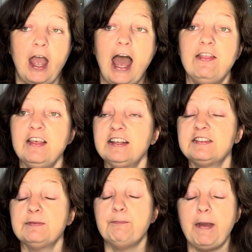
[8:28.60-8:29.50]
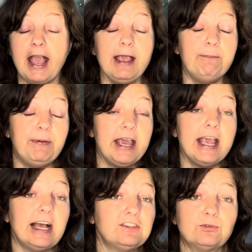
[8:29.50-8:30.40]
And this may
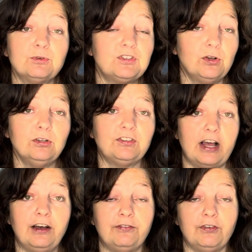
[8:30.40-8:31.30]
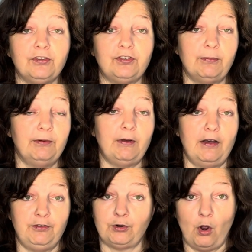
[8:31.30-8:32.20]
be as a result of some
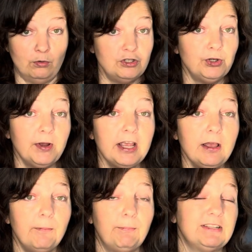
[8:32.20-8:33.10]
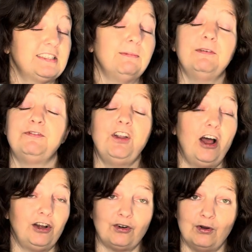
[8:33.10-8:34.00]
of your own doing, but some of
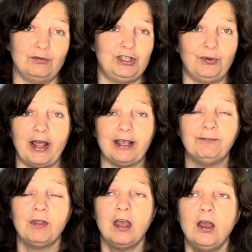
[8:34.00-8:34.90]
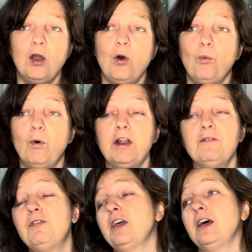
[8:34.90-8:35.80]
not your own doing. One
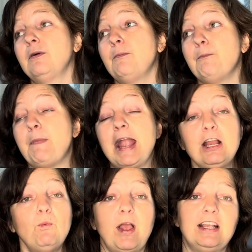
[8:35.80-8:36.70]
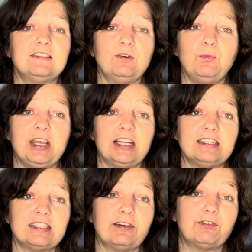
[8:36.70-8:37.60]
of the main ways that we can
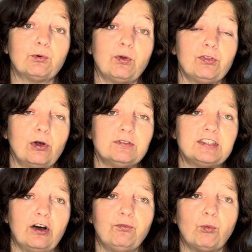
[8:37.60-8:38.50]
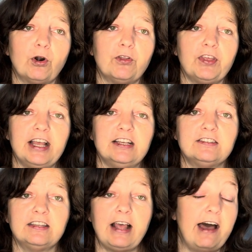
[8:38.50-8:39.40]
suffer with low self-worth
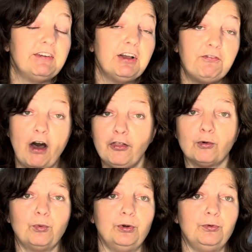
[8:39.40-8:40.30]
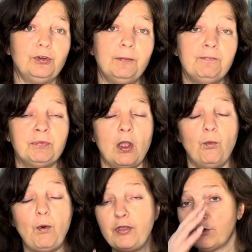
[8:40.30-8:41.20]
is having a father wound.
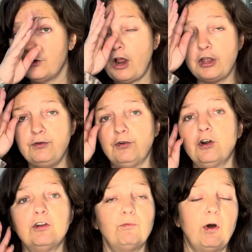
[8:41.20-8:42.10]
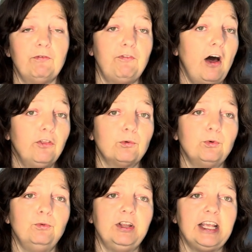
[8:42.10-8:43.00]
Whether or not you've heard of what father
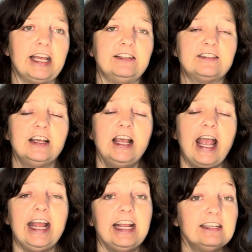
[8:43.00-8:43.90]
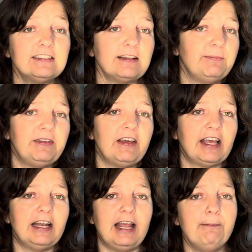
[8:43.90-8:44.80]
wounding is, it is something that
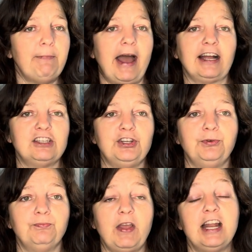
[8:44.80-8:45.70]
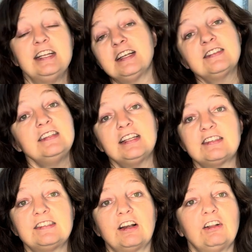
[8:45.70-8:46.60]
can impact you. And it doesn't
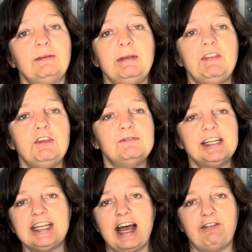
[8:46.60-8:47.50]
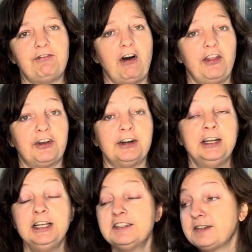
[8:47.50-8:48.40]
necessarily mean that you didn't have a father.
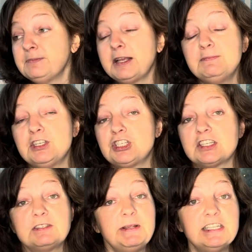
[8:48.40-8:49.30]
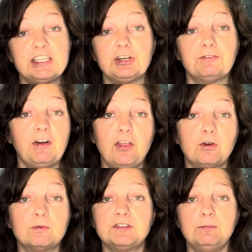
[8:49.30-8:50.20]
Sometimes it just means that your
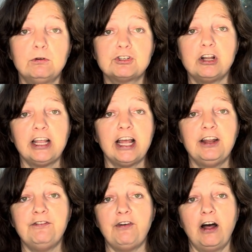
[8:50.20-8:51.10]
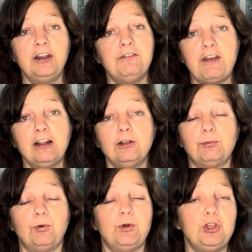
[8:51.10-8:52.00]
father was emotionally
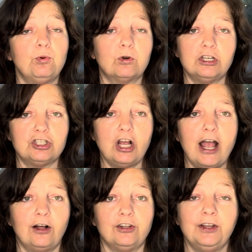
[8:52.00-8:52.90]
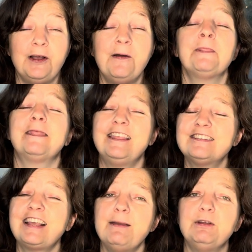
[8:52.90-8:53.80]
unavailable when you were a child.
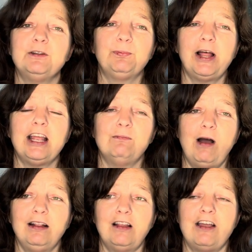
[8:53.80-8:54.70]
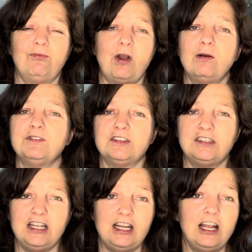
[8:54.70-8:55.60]
This came into play in my life when I was a
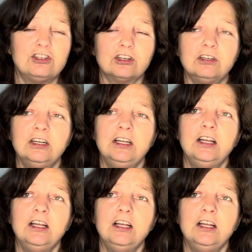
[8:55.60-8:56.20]
teenager.